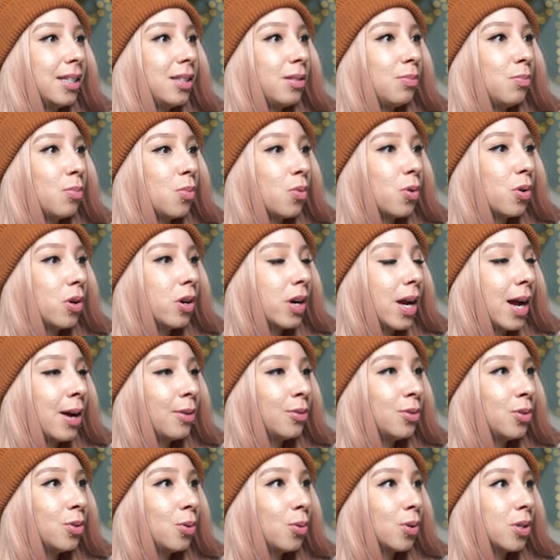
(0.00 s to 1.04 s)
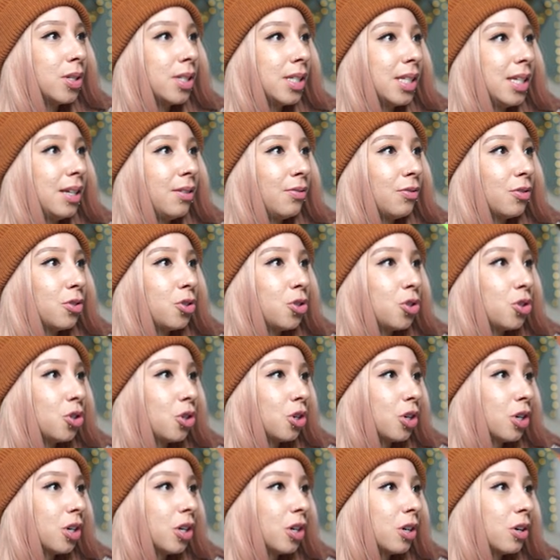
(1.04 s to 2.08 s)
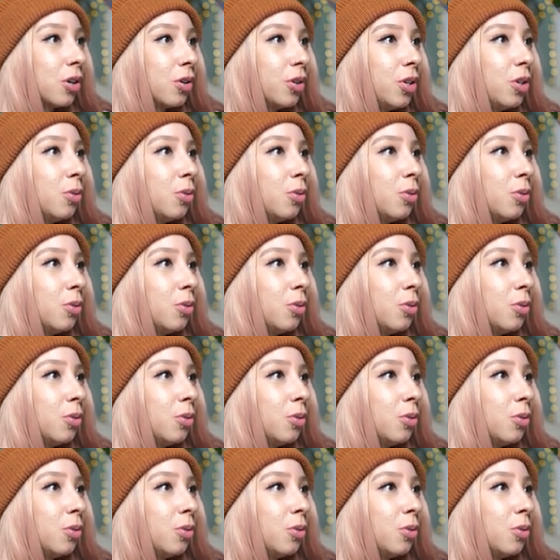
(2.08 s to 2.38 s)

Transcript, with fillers: It's more outdoorsy for sure. Oh,